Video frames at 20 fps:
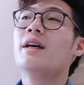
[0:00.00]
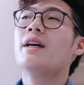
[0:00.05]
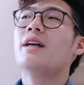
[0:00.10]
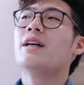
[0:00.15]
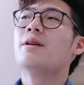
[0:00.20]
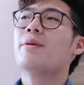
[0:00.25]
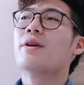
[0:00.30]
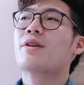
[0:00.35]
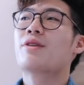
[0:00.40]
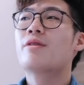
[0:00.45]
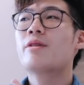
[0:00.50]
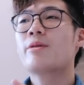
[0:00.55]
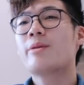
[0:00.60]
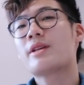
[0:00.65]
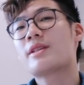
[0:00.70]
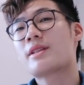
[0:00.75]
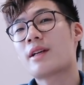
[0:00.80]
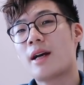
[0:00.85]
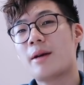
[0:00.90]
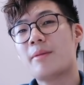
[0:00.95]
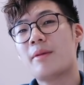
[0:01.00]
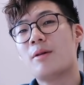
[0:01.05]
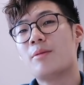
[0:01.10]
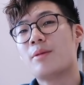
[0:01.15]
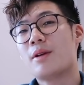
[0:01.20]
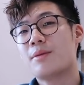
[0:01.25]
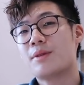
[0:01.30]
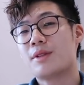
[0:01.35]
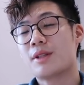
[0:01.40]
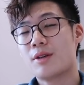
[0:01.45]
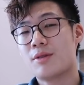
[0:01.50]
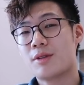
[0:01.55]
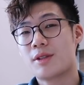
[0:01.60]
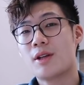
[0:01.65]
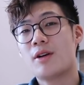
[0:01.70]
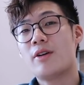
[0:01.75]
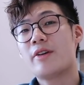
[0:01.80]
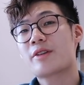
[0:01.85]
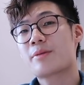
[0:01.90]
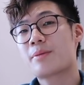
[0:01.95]
In about 3 weeks time, I'll be able to go into
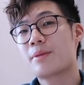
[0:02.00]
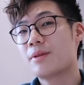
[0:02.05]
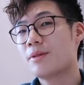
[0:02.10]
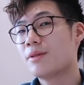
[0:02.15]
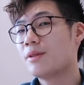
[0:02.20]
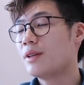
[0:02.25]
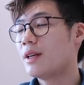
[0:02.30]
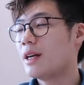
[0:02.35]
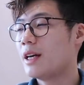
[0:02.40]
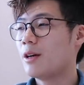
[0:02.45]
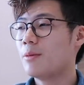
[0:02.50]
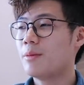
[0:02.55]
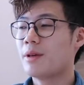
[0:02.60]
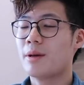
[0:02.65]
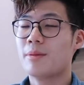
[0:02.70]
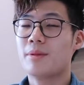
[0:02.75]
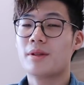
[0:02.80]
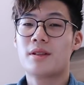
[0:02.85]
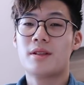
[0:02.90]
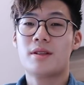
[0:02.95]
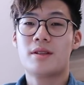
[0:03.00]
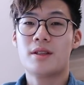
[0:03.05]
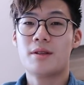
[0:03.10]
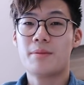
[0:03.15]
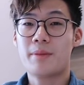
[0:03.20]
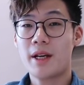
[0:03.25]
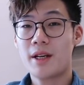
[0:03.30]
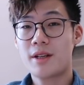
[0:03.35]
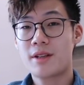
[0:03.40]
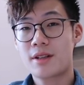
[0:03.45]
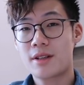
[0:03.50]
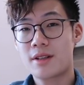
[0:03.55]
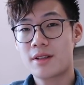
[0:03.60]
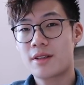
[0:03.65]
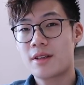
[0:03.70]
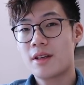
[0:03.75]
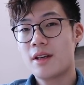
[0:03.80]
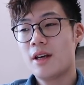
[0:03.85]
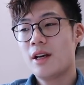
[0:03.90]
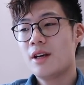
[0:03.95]
the hospital, and I'll be able to see patients.